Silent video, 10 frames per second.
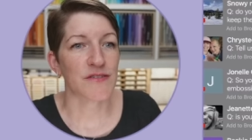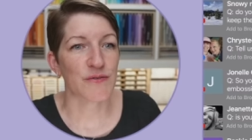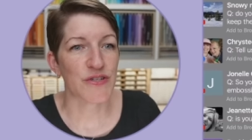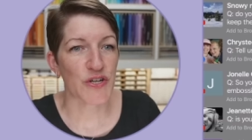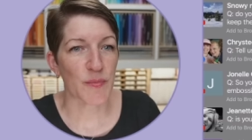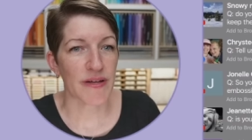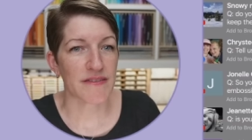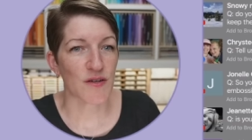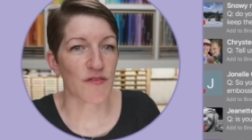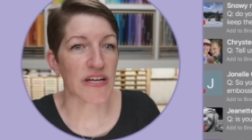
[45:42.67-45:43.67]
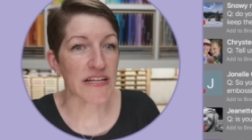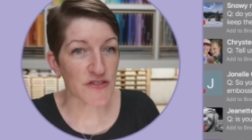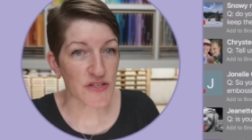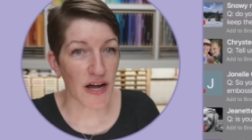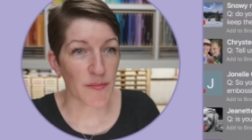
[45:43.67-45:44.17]
Do you turn your plates over
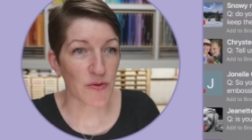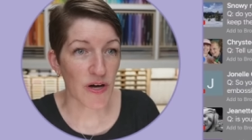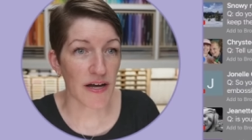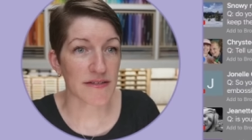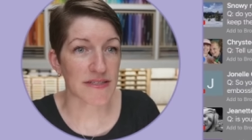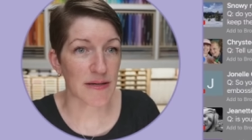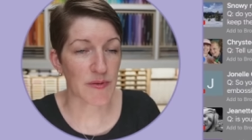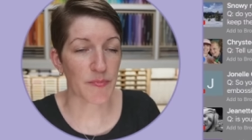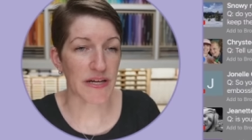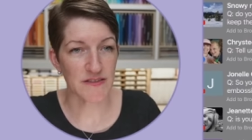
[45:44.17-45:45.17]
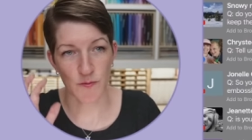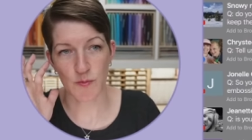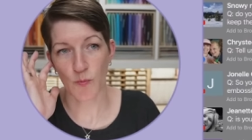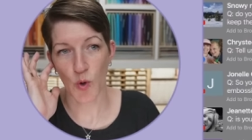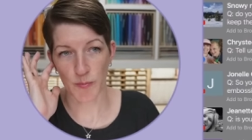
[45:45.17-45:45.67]
each time you cut to keep the plates
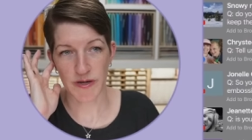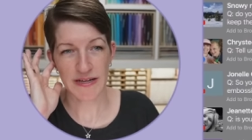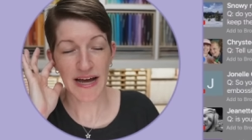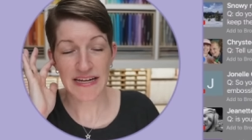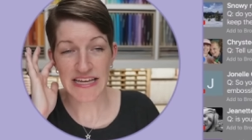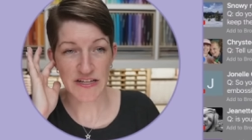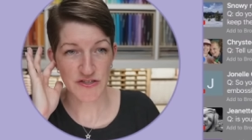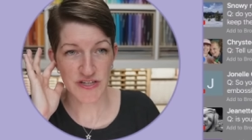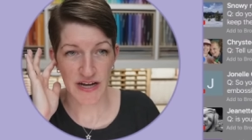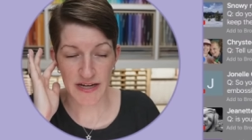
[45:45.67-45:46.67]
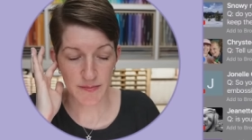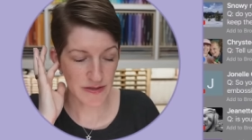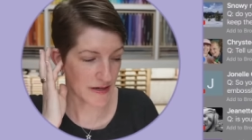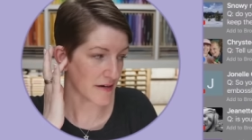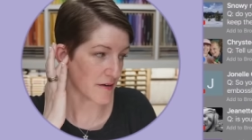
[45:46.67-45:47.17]
from warping? Not each
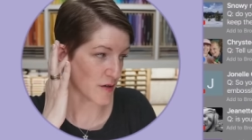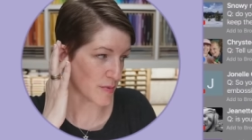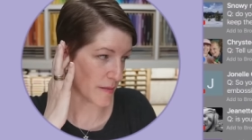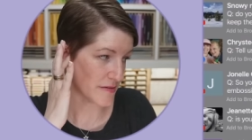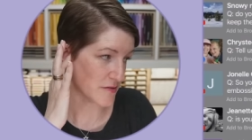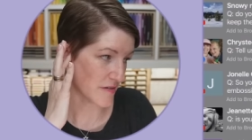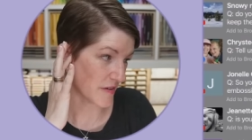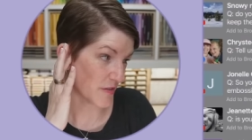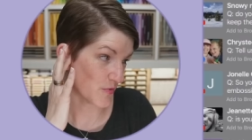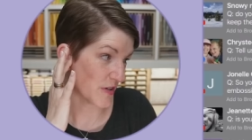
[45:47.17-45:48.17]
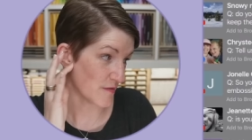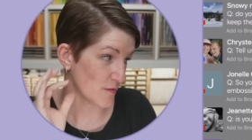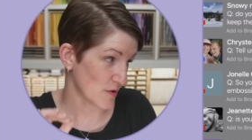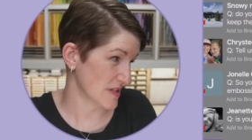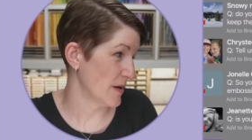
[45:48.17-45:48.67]
time. I don't know, you probably do it every three or
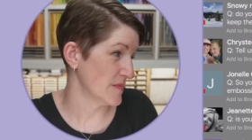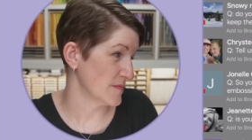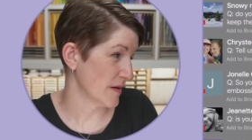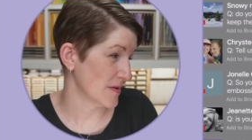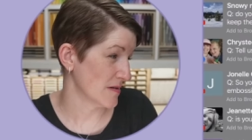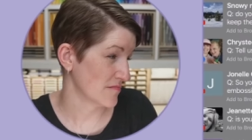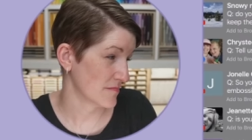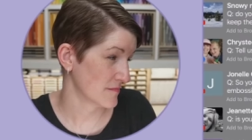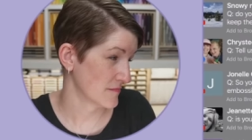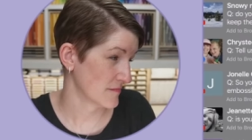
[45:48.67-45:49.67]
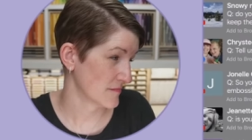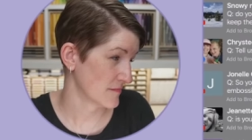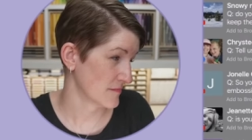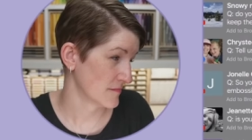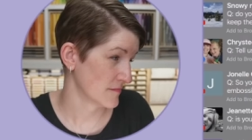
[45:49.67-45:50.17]
four times maybe.
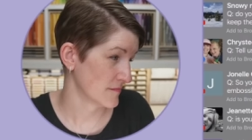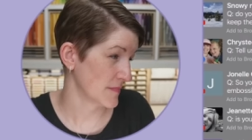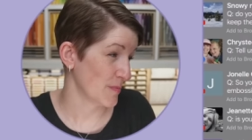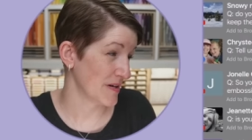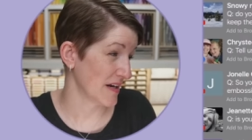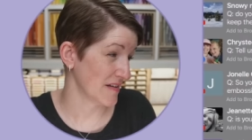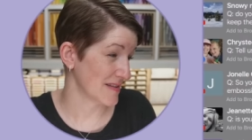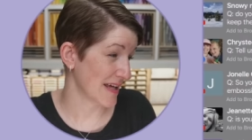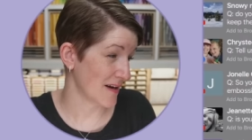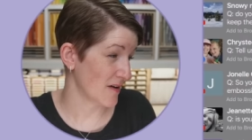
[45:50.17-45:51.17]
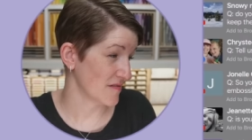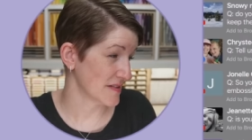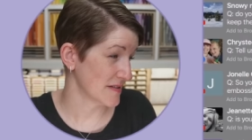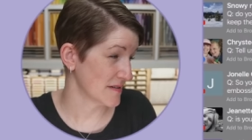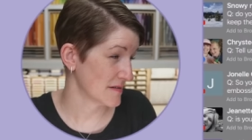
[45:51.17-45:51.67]
Maybe not even that
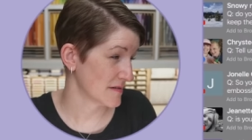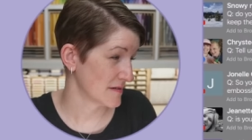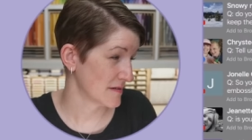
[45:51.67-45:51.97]
often.